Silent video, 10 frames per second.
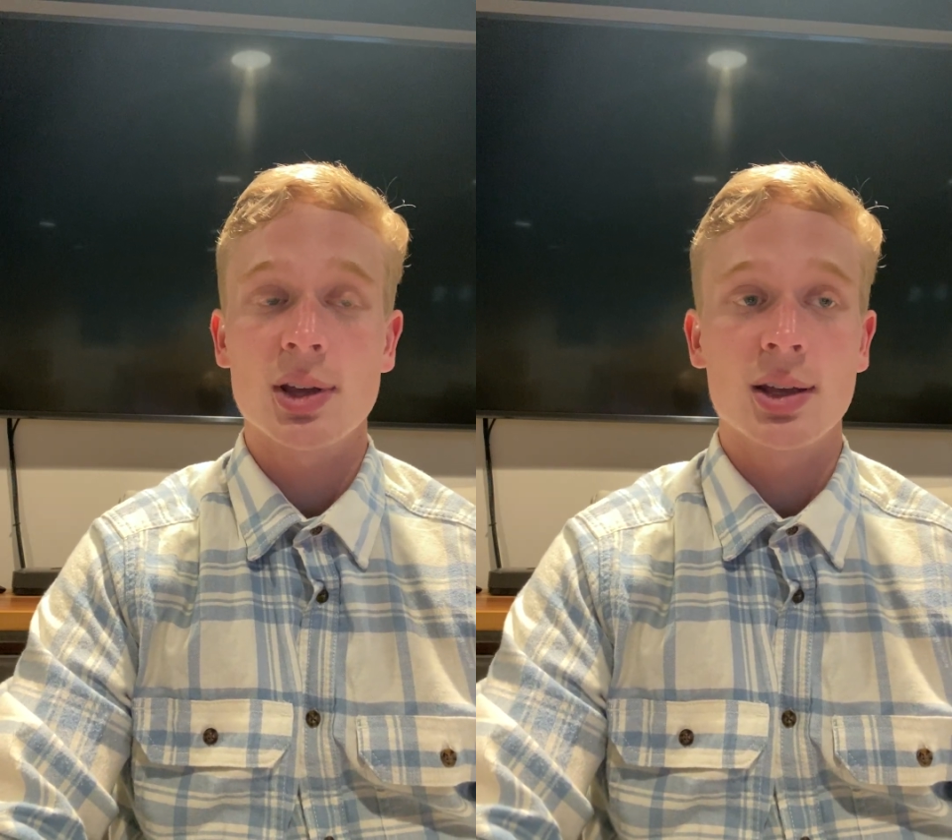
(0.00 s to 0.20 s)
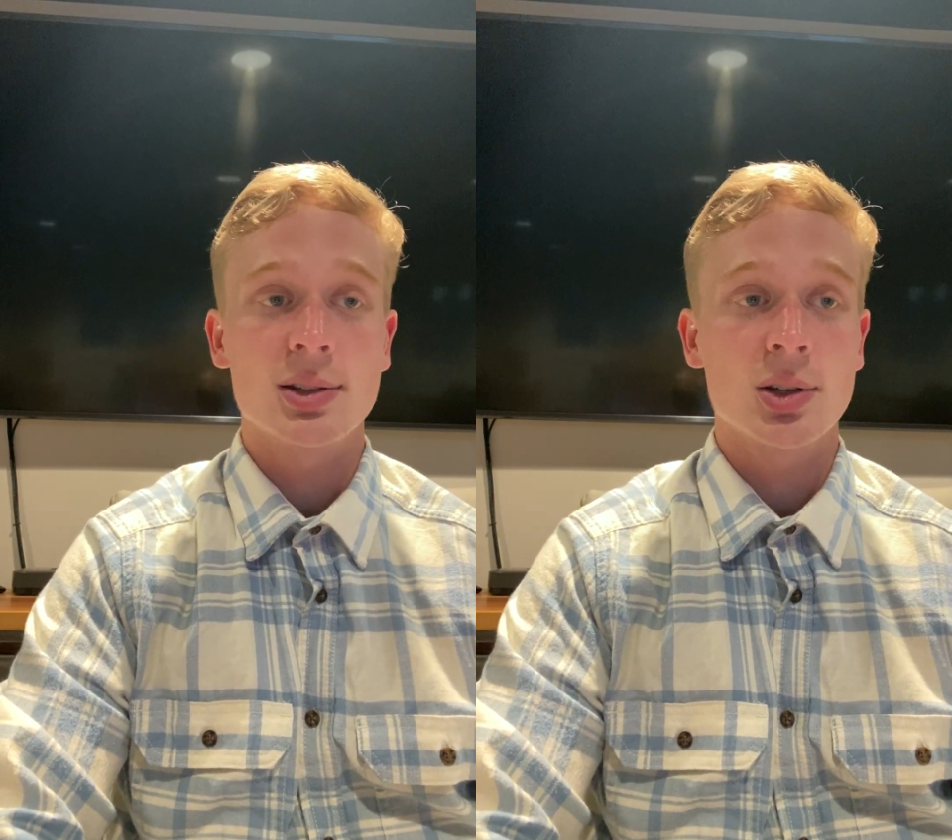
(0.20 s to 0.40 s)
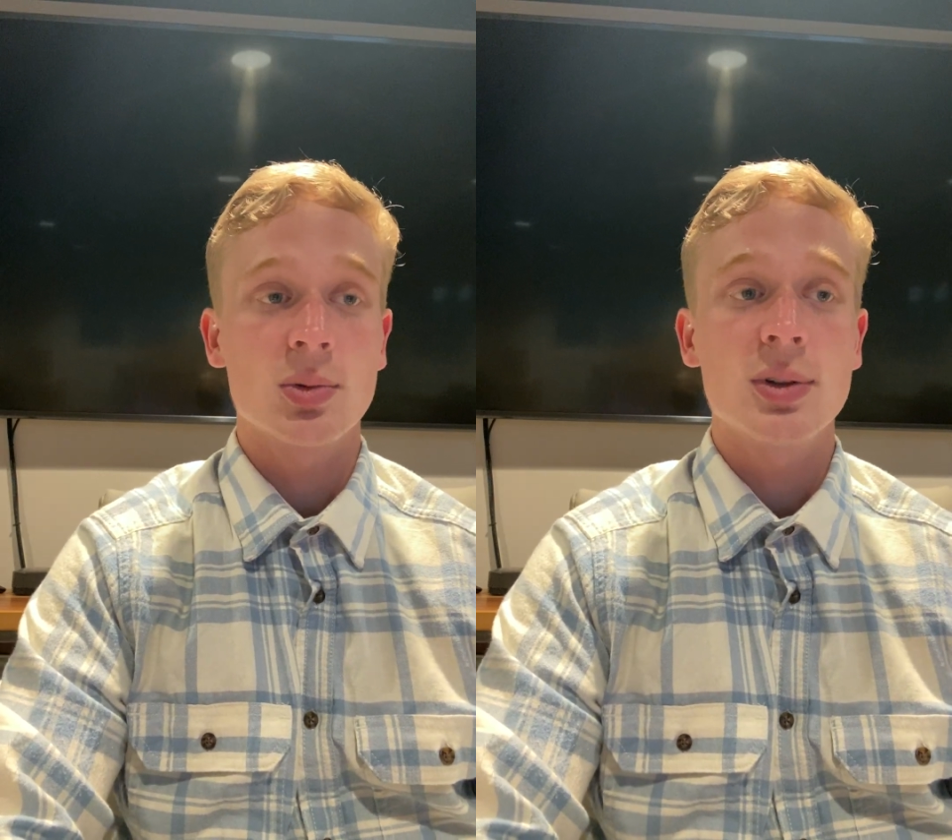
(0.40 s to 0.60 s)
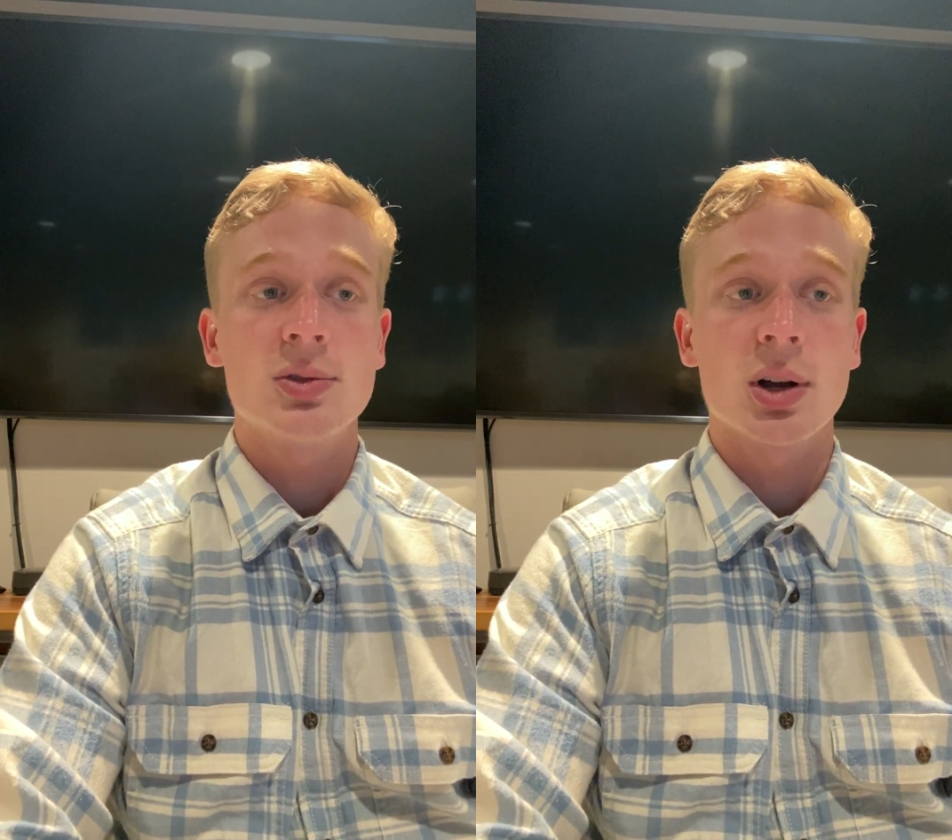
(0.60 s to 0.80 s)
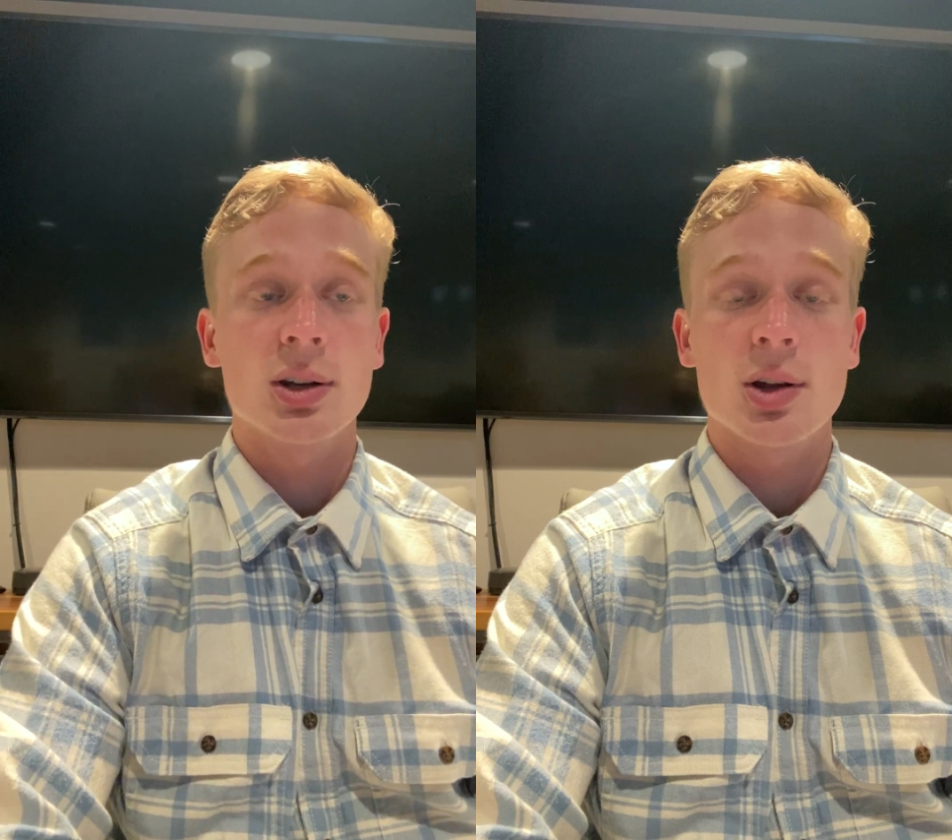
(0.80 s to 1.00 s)
and so we've
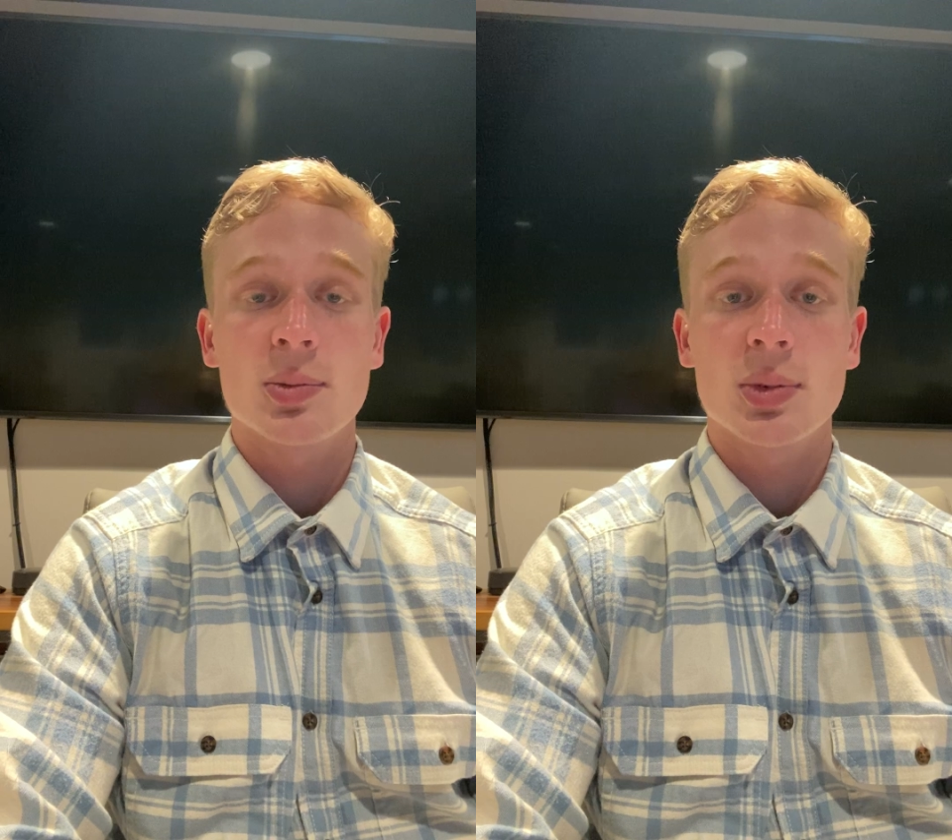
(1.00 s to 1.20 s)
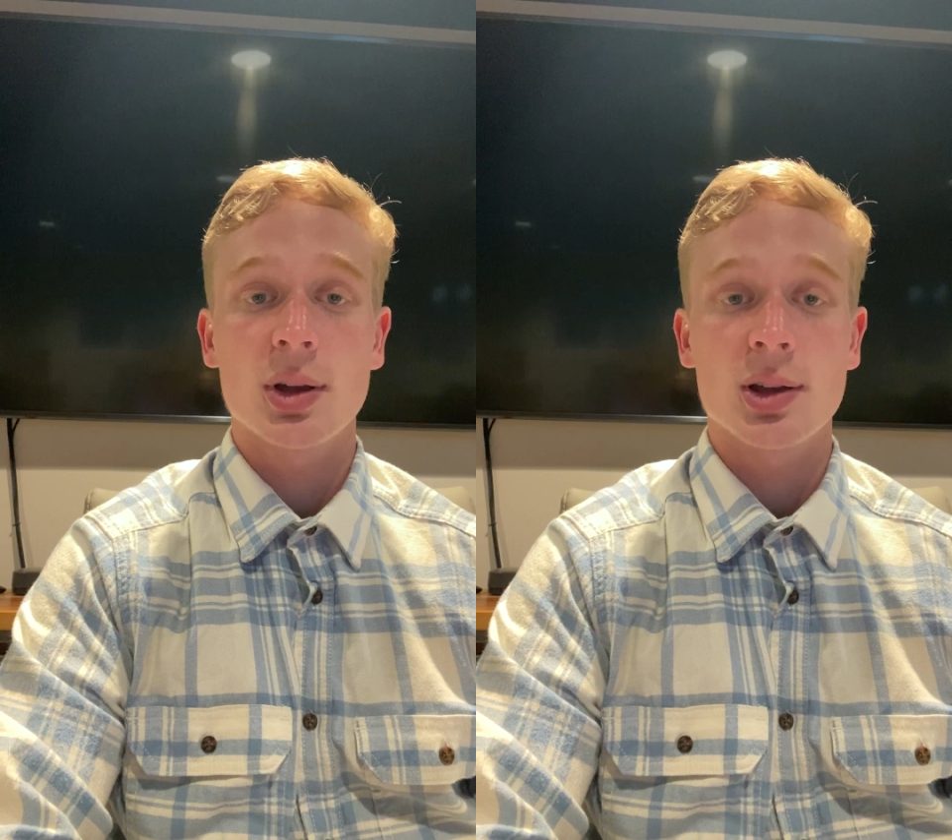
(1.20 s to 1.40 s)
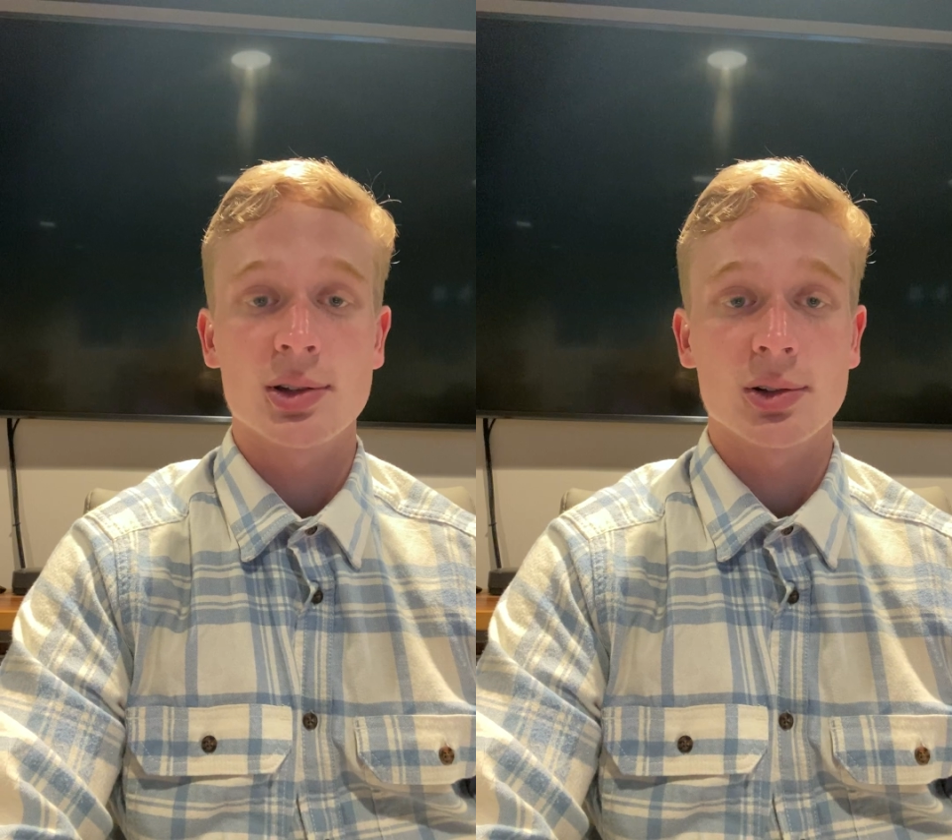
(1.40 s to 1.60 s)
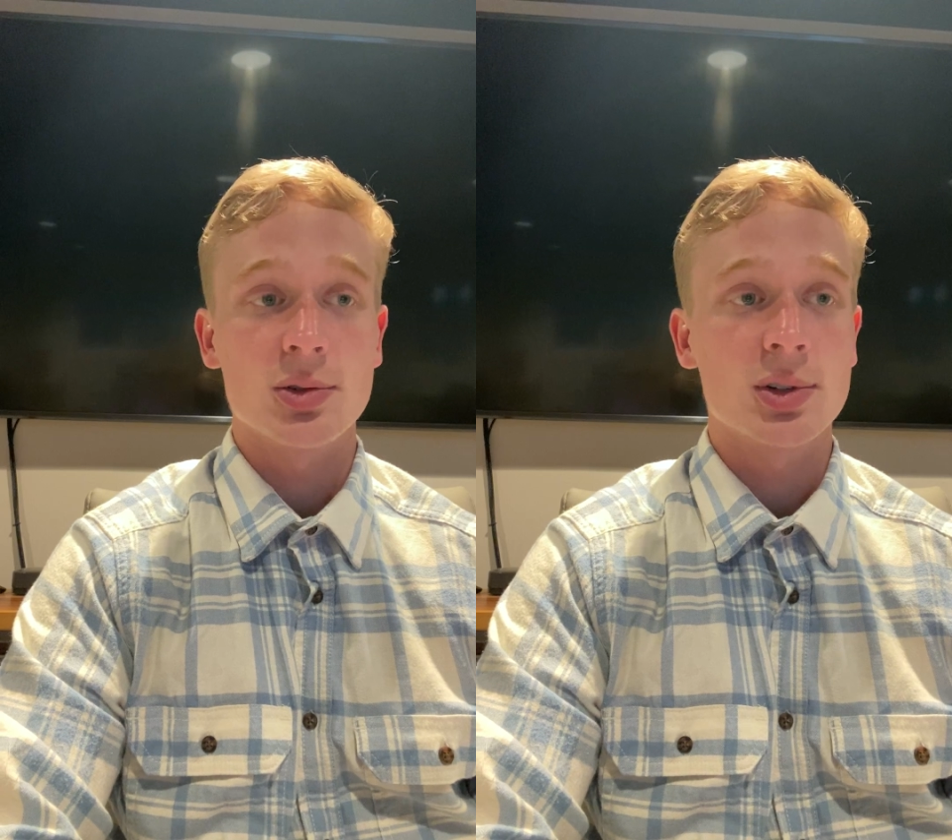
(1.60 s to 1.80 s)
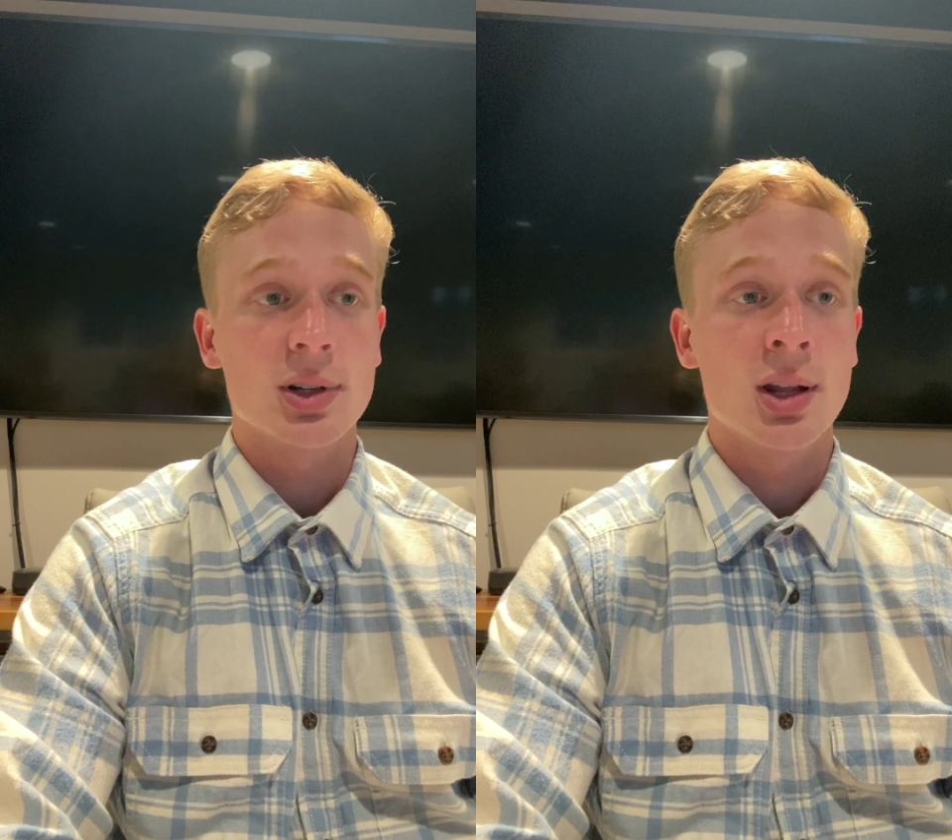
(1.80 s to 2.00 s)
drawn up a
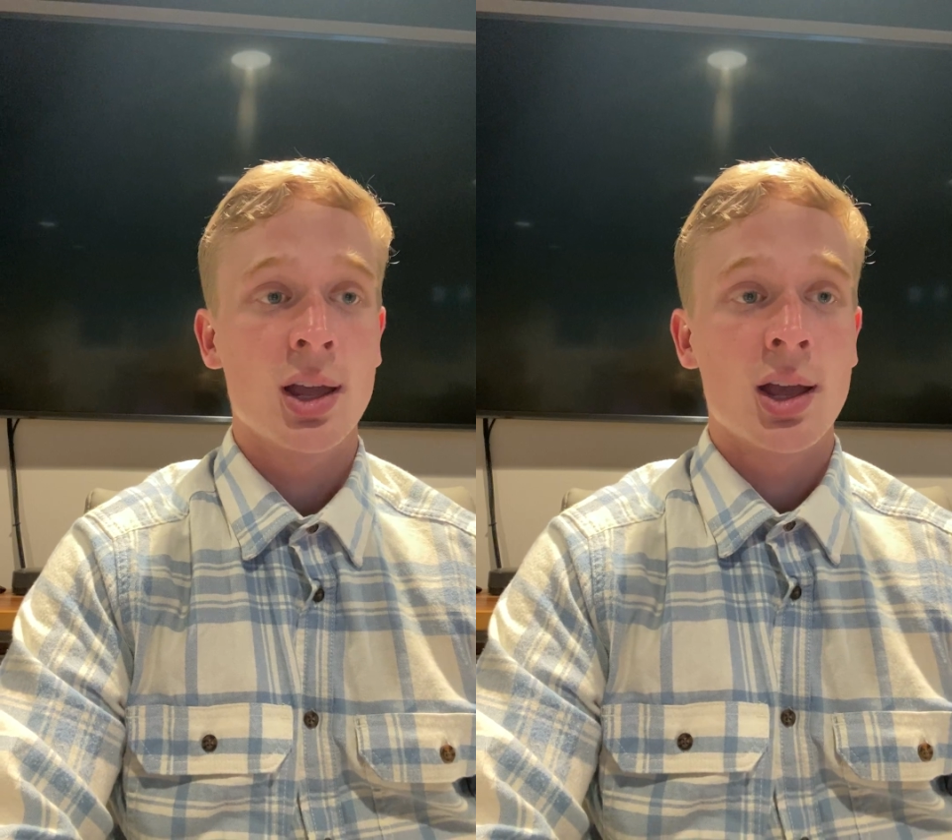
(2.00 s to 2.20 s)
solution.